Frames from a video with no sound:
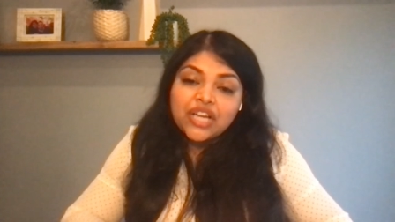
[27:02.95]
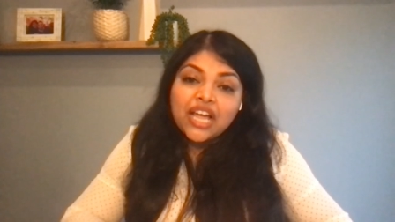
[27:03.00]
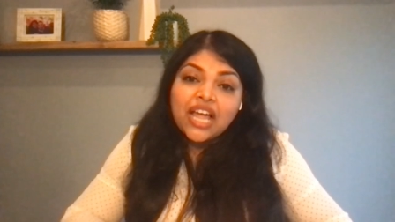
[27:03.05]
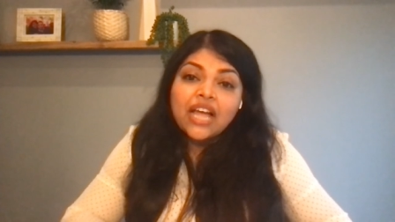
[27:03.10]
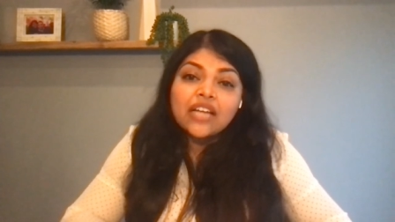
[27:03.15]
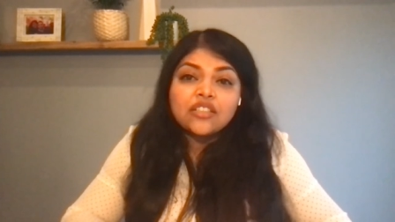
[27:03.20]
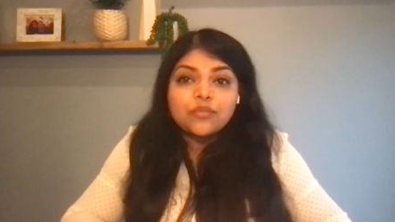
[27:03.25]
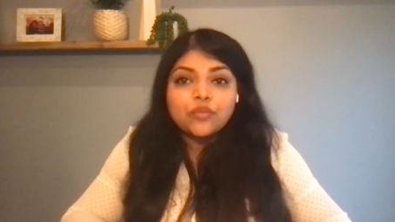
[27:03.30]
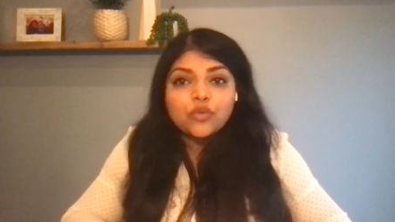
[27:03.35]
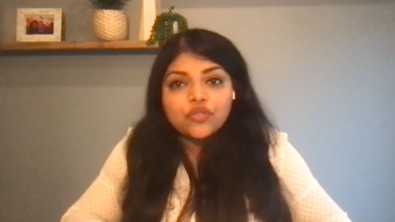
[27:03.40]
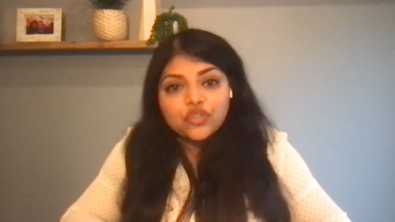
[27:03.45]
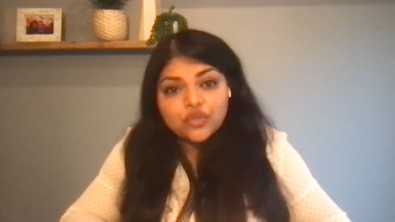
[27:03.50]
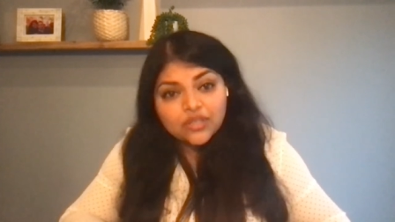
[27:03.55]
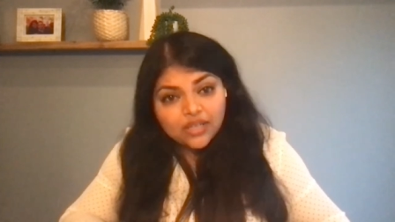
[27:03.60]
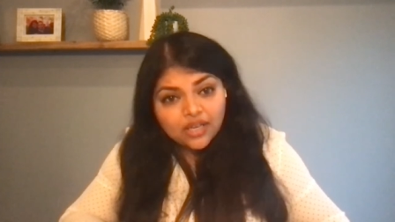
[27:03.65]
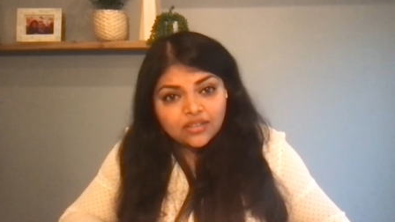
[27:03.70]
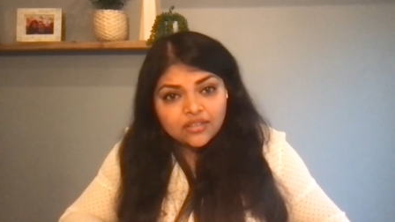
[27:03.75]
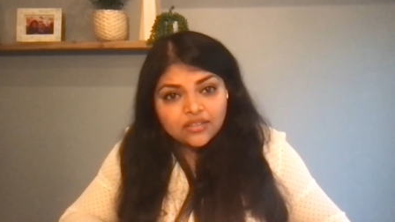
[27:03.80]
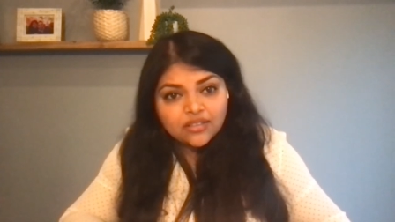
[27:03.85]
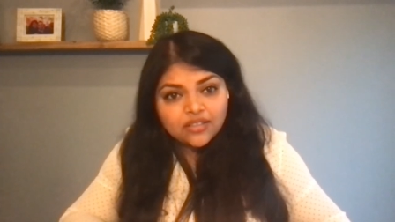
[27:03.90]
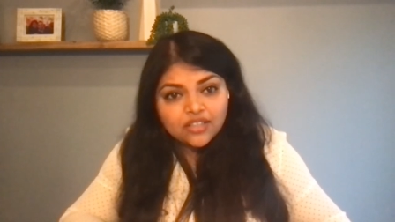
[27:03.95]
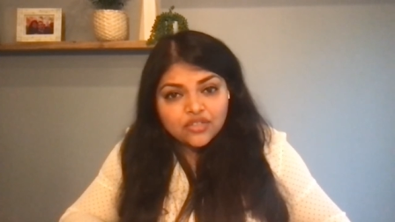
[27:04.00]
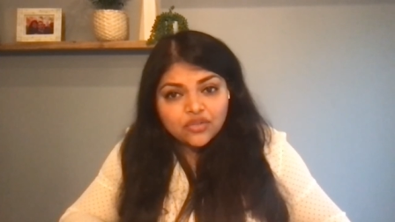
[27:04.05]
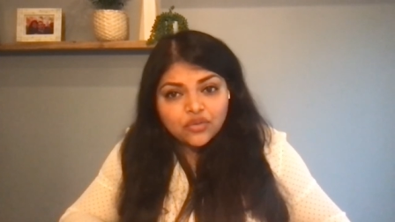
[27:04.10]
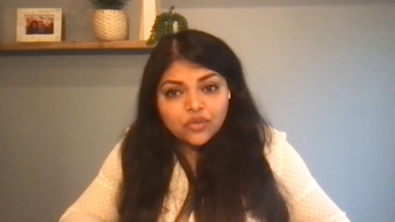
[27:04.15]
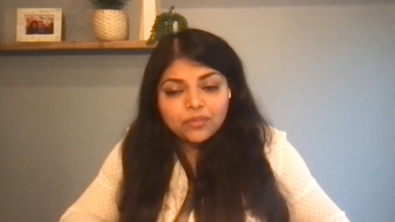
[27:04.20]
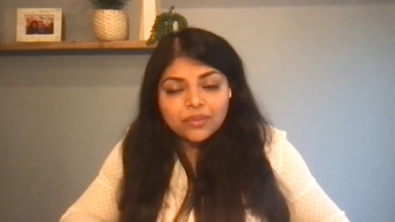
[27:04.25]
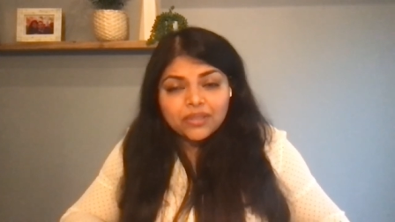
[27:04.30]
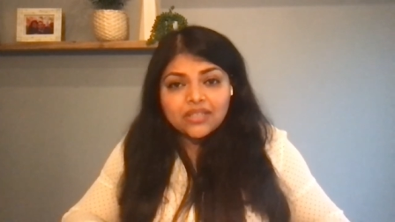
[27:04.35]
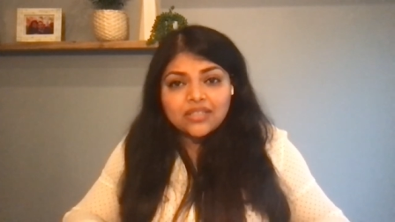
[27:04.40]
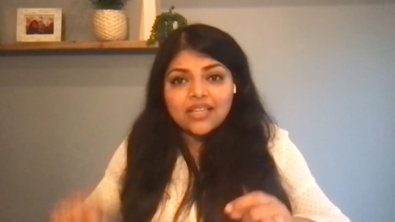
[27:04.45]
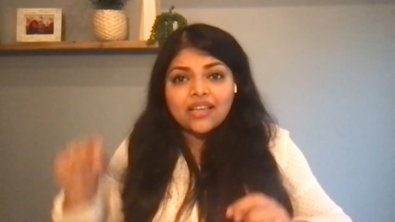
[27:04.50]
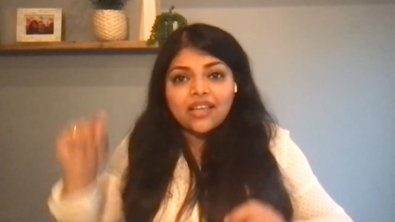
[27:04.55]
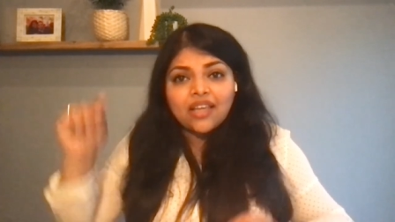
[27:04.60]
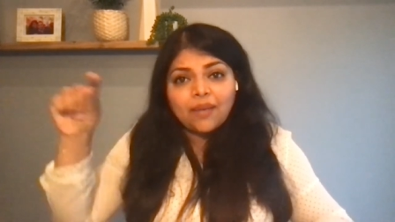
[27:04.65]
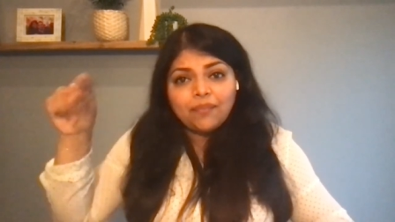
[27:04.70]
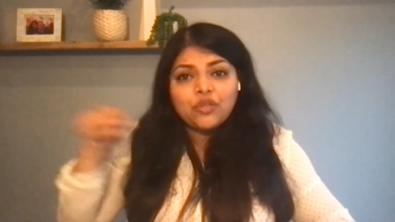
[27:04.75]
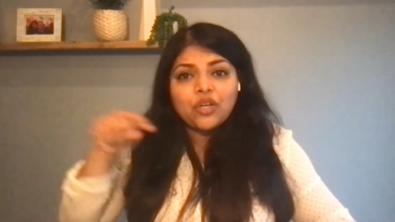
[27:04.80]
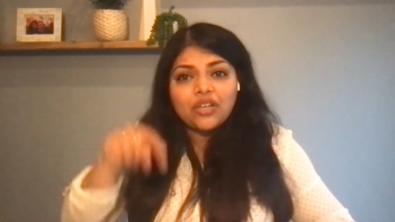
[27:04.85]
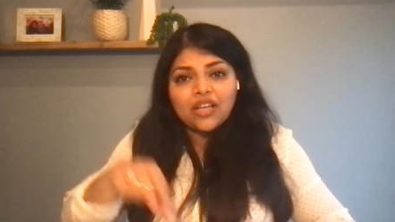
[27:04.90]
I had to move to another DSO because I
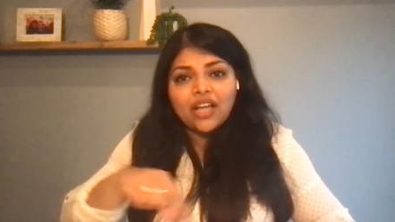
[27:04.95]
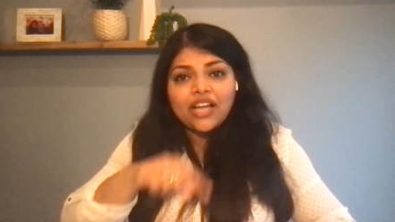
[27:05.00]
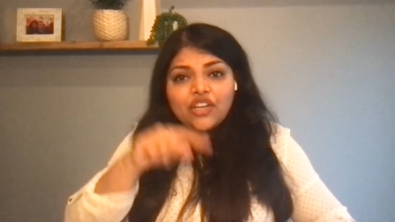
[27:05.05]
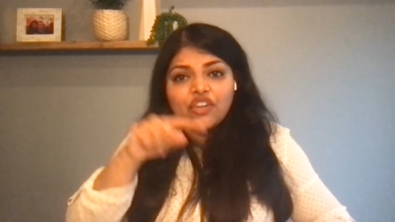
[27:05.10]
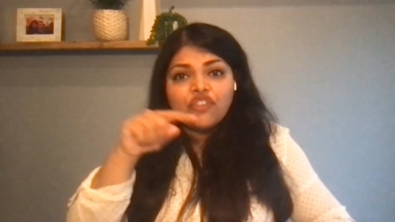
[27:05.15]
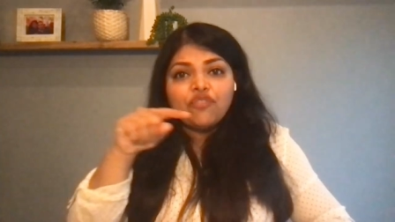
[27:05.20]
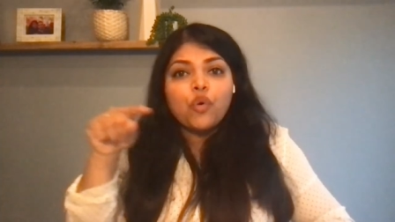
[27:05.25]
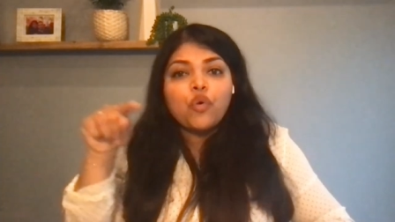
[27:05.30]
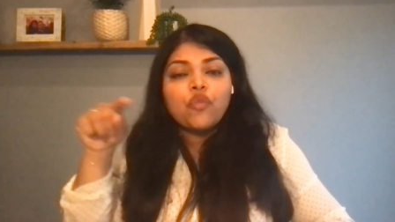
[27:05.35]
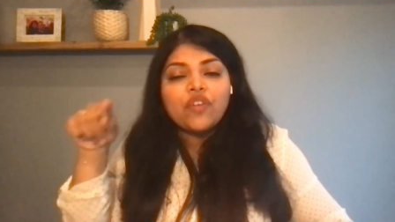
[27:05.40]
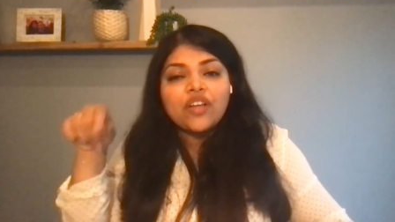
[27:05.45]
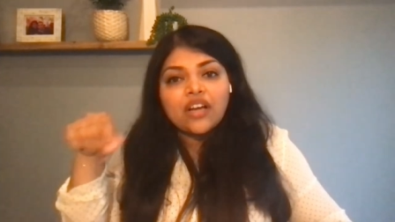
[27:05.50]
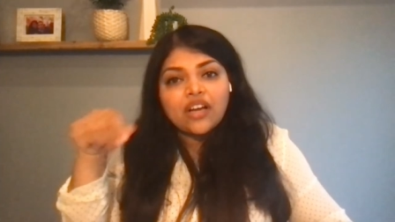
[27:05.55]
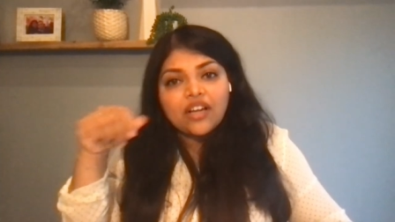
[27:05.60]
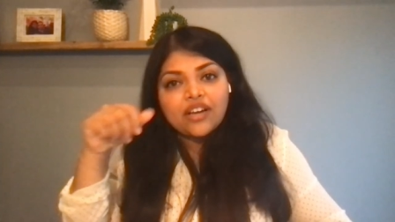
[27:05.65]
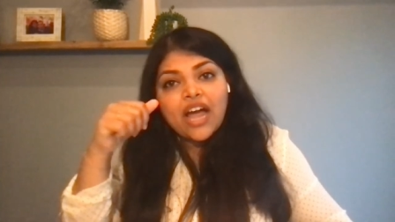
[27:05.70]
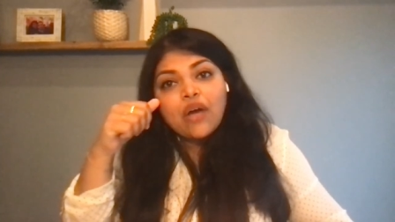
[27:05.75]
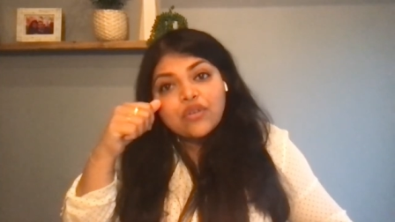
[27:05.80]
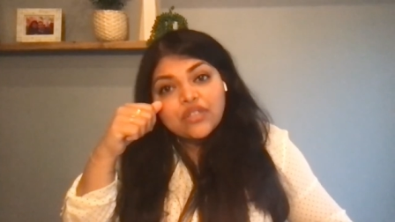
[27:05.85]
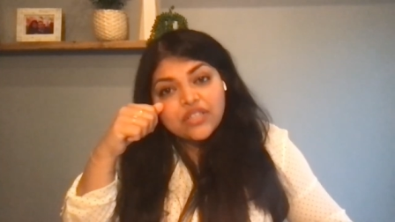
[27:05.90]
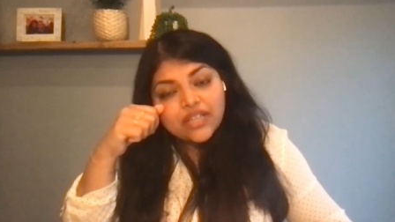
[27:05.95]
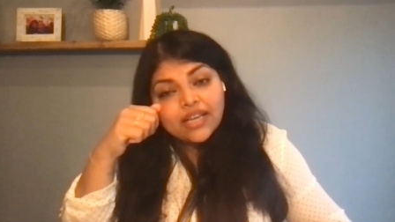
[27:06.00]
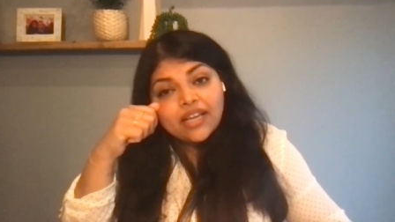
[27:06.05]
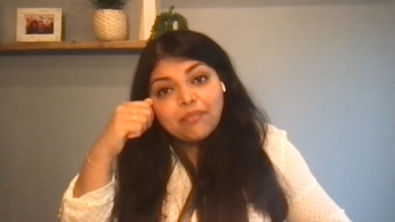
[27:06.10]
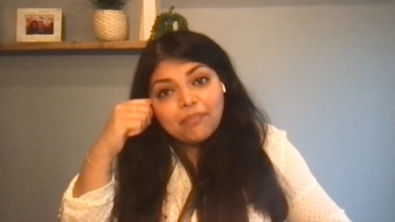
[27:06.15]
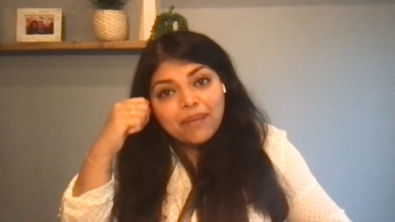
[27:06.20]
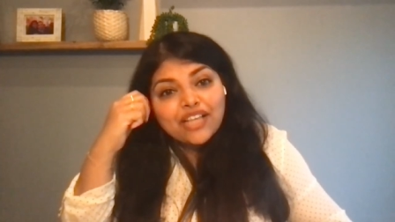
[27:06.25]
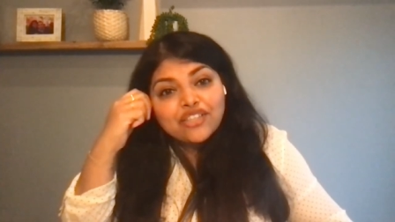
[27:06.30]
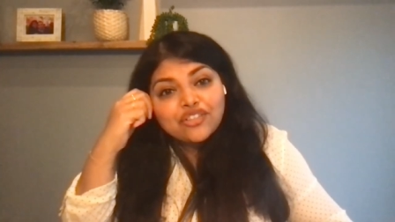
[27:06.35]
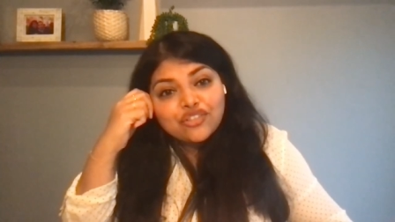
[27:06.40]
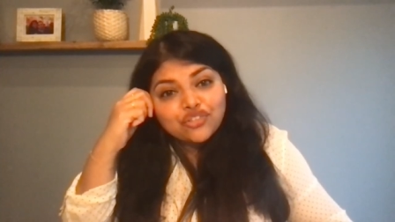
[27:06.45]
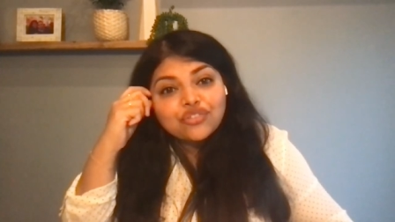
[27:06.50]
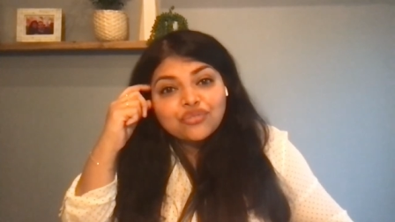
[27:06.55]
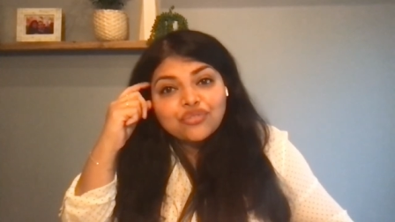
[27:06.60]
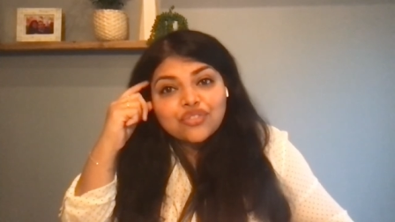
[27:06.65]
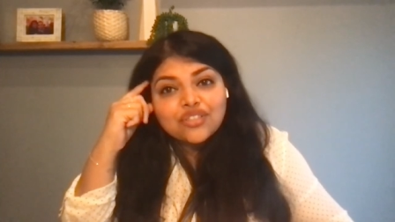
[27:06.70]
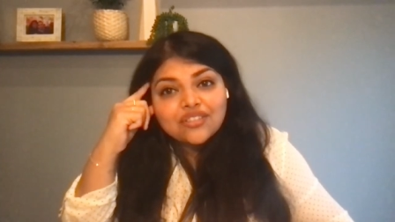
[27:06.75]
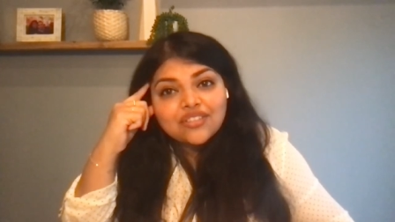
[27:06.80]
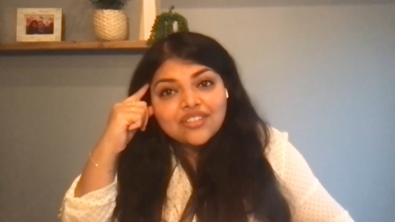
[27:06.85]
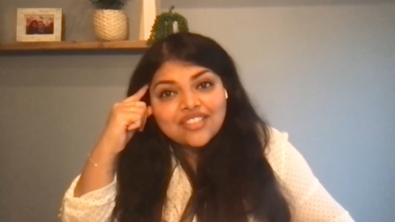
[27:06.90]
kept on kind of moving around in
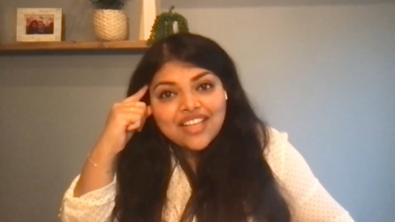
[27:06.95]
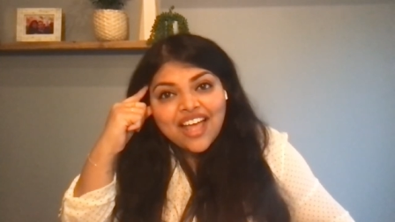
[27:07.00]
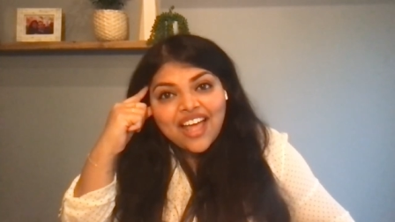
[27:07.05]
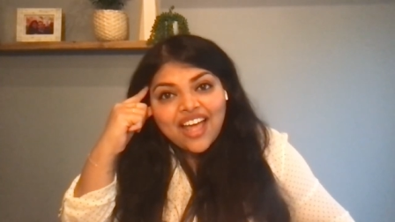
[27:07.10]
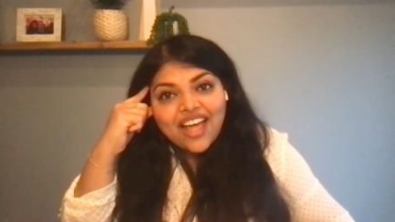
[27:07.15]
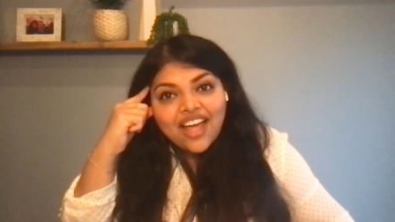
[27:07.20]
Massachusetts.